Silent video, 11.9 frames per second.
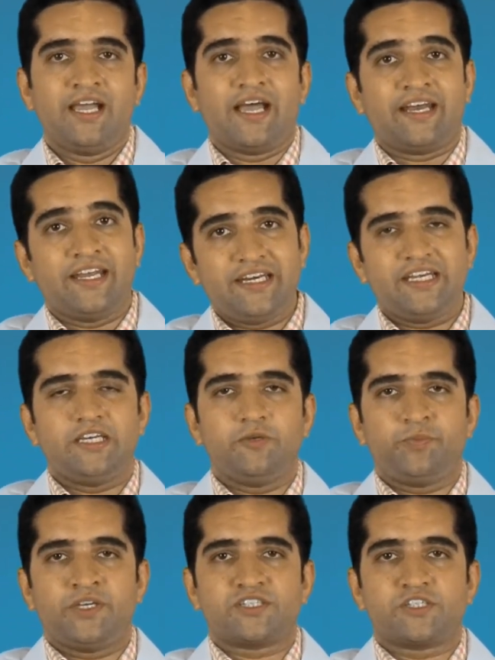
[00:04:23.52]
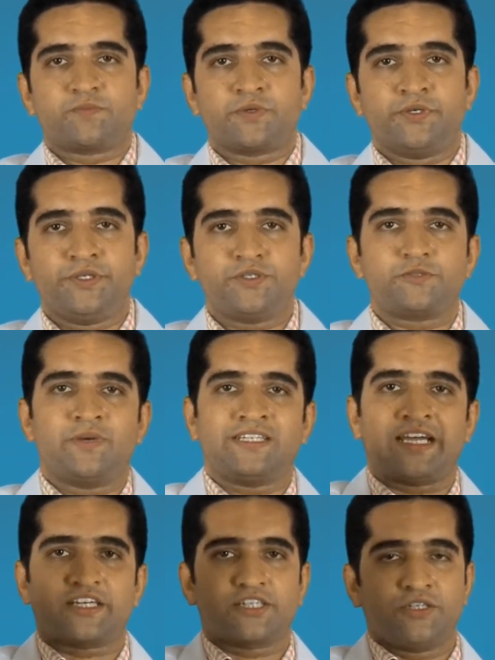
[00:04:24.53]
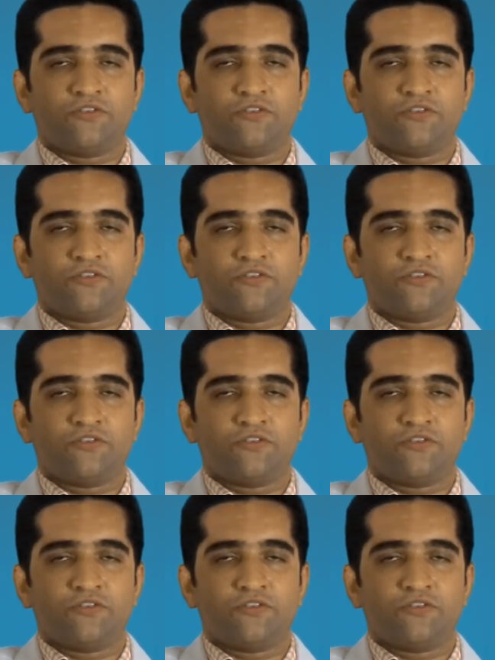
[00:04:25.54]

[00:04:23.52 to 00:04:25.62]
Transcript: and NADPH is produced by the action